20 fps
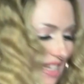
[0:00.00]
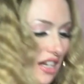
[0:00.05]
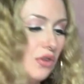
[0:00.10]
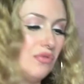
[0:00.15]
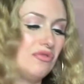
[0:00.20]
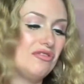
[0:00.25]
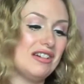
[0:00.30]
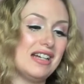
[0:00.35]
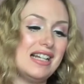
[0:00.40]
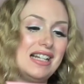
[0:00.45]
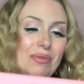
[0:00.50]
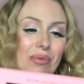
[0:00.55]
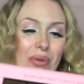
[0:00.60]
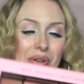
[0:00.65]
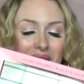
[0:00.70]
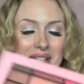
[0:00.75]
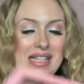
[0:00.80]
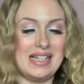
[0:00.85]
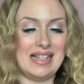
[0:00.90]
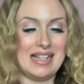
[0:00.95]
and I really
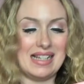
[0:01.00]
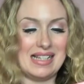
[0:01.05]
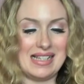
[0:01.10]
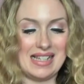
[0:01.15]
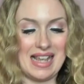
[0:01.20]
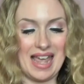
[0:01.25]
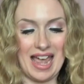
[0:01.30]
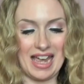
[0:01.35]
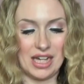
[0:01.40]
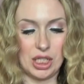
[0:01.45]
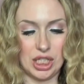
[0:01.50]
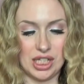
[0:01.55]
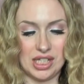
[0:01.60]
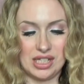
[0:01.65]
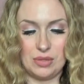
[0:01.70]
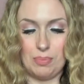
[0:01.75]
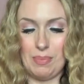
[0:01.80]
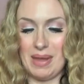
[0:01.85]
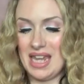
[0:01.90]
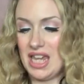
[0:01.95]
wanted this set actually. It's
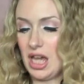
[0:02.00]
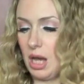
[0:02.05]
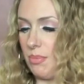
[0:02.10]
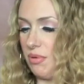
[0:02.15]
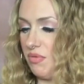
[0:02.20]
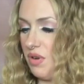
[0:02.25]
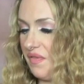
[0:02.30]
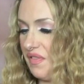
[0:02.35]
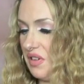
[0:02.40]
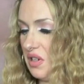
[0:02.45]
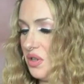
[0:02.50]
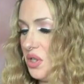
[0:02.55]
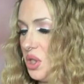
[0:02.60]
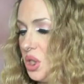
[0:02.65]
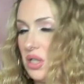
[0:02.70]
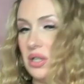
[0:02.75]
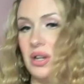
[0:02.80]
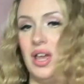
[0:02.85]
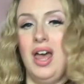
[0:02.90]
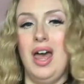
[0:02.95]
the Makeup
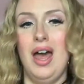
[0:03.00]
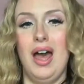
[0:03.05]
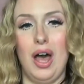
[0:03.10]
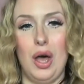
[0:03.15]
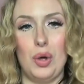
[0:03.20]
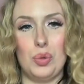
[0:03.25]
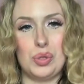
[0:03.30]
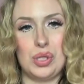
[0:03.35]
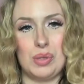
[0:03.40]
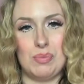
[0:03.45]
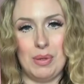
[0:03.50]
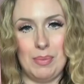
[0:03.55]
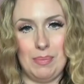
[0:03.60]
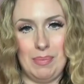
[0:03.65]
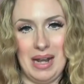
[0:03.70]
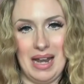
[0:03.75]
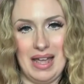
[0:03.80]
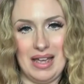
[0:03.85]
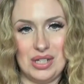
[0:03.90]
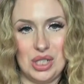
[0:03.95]
Revolution Ultimate
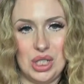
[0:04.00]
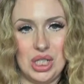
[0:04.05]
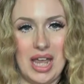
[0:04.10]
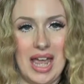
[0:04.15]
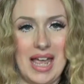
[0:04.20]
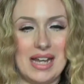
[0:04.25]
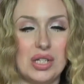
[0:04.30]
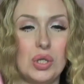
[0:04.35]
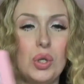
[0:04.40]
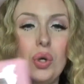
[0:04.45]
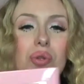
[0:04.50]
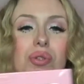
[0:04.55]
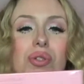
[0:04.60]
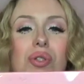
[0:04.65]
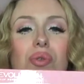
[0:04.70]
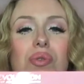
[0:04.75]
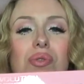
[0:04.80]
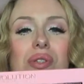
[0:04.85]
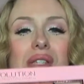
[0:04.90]
Blush and Contour